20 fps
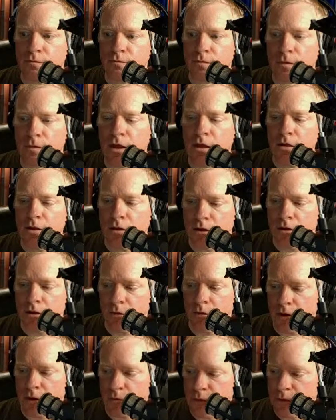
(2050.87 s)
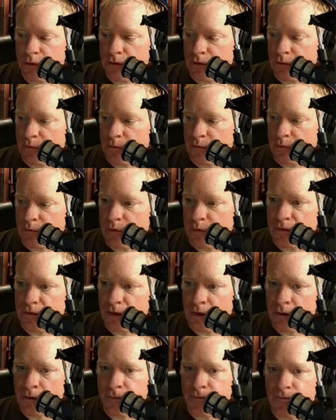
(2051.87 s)
I think my computer's being
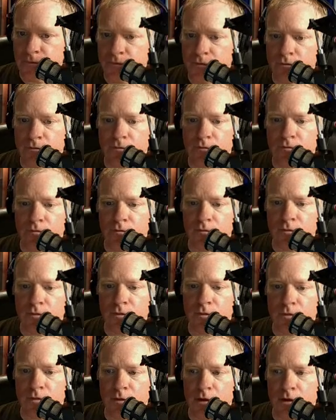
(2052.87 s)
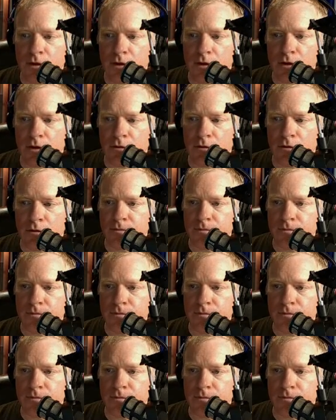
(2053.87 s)
slow. Cancel.